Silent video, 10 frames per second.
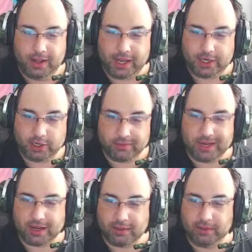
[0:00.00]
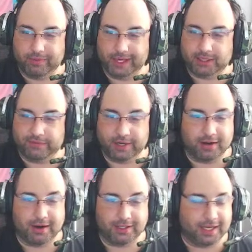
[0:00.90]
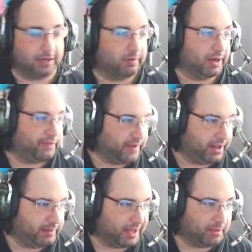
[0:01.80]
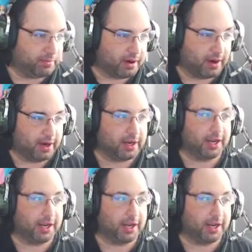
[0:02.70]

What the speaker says: It took me a couple of weeks to figure out exactly what had failed about the product.